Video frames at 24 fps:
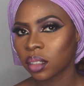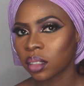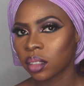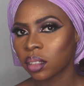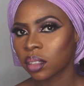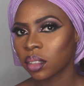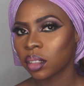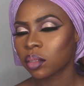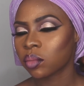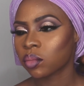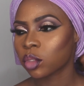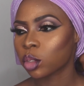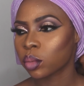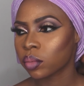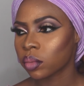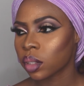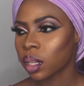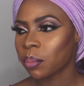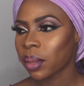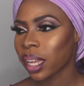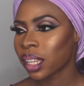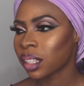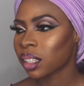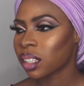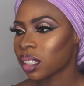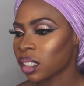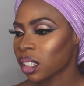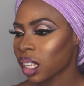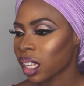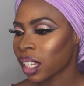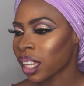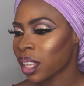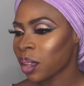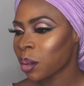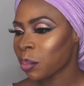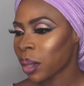to be careful with the pins
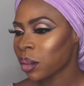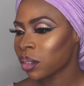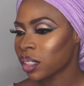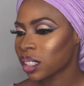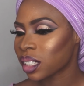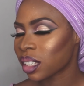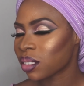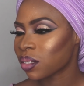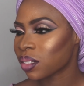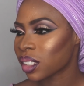so that it doesn't.